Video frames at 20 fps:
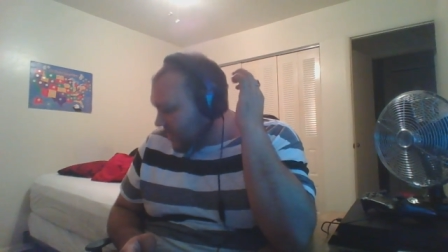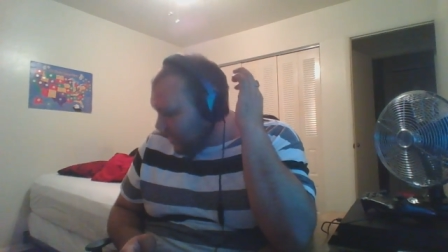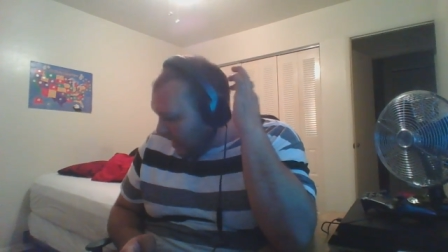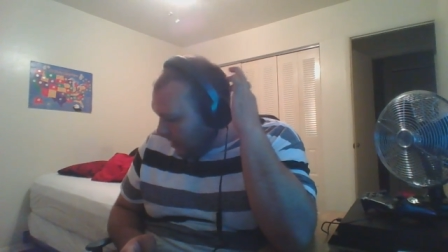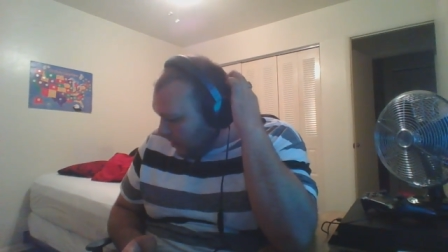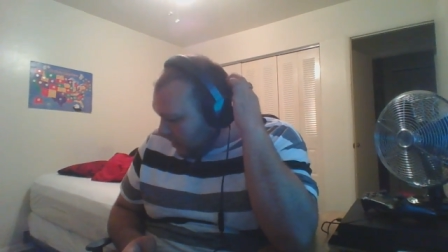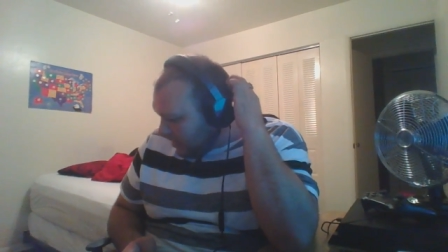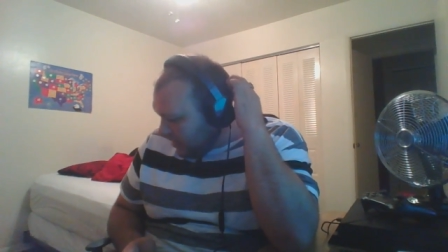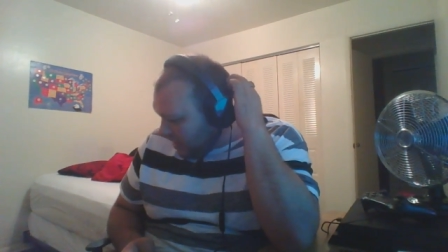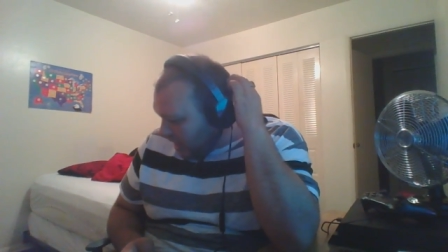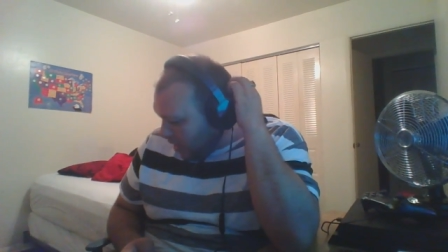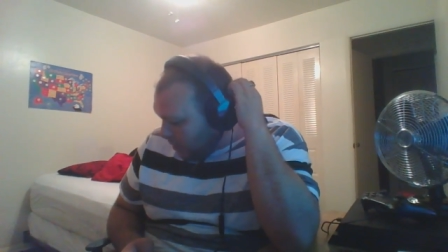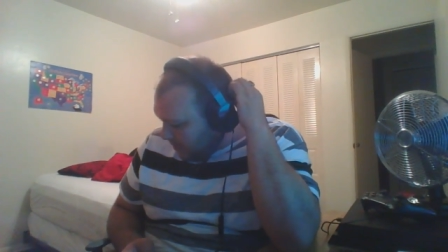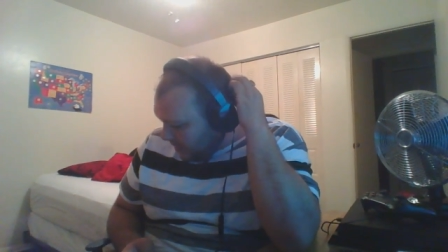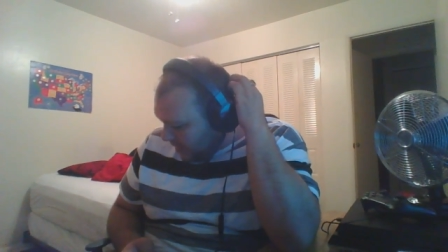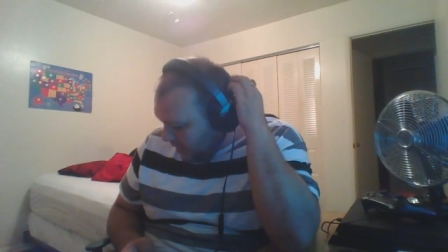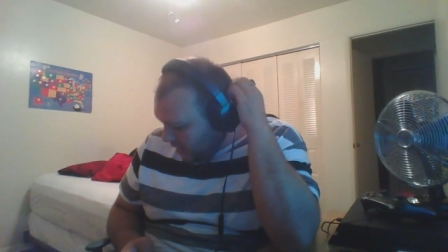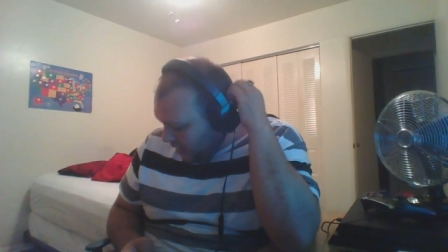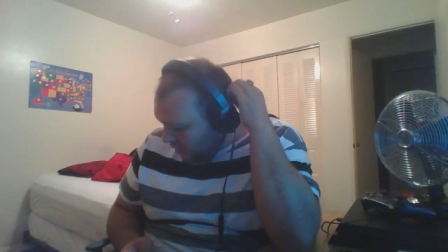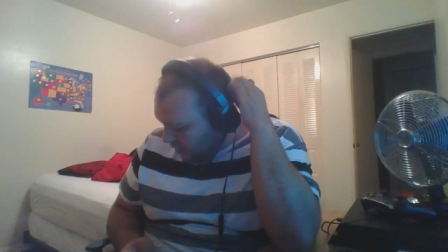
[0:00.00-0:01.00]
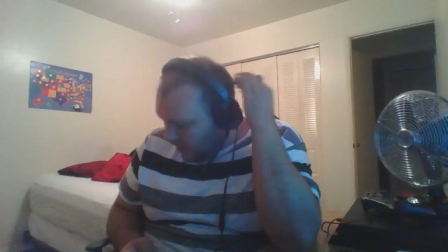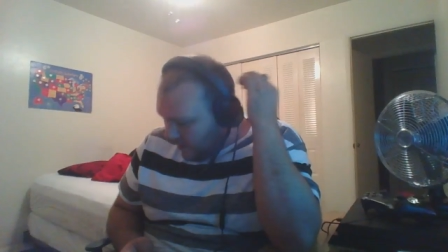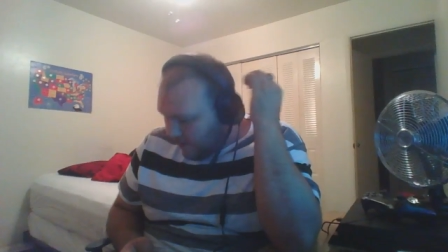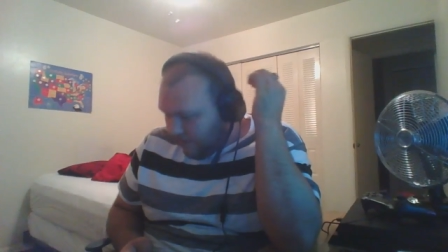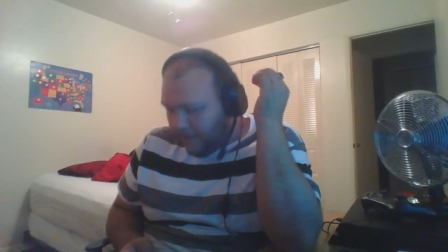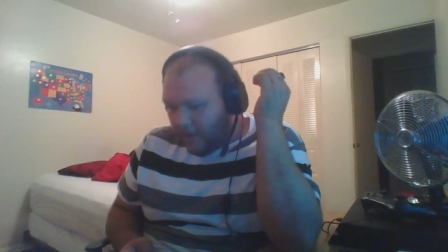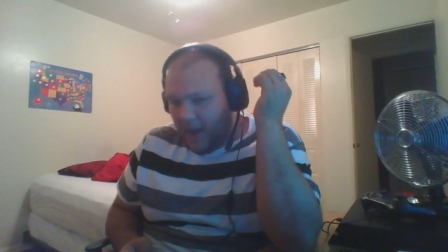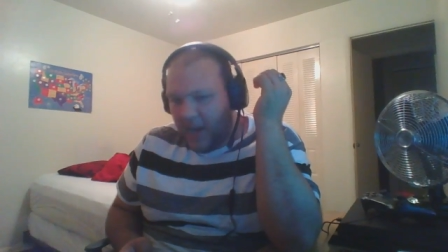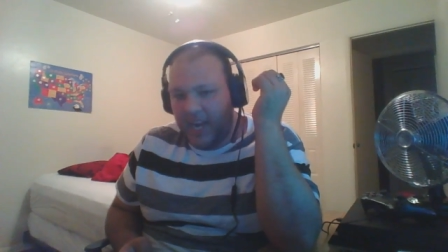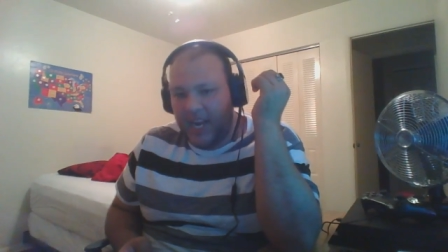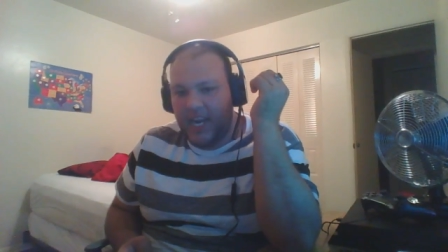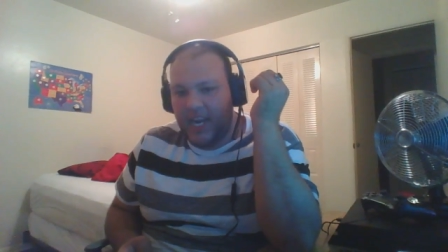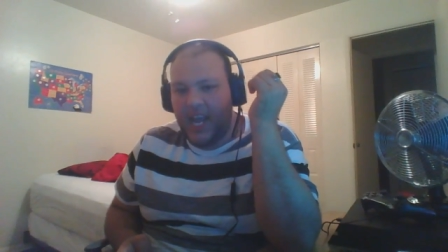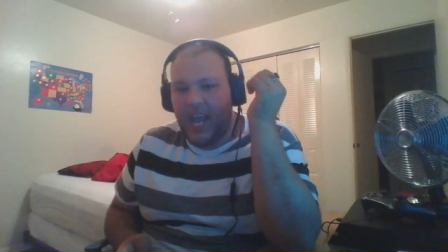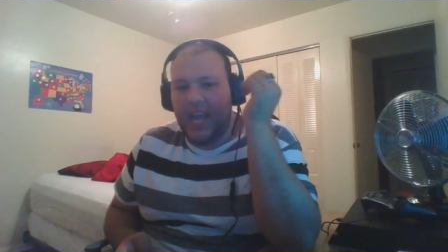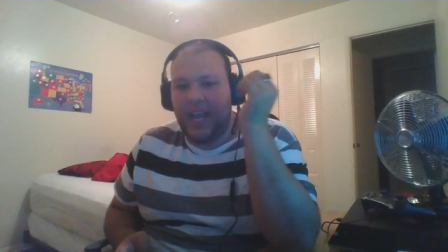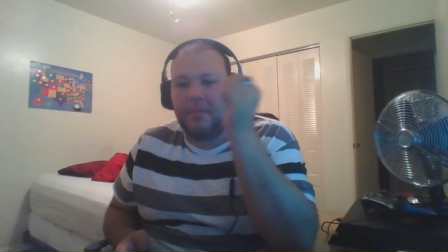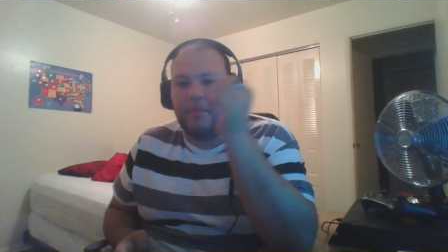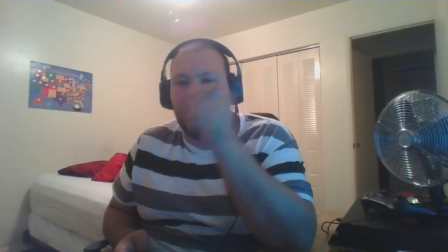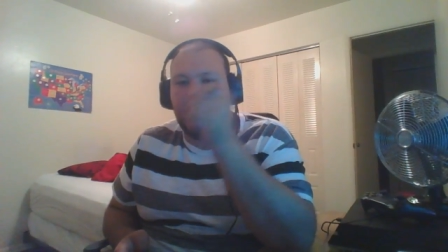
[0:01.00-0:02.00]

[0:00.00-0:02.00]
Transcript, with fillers: I was hoping to do a Friday night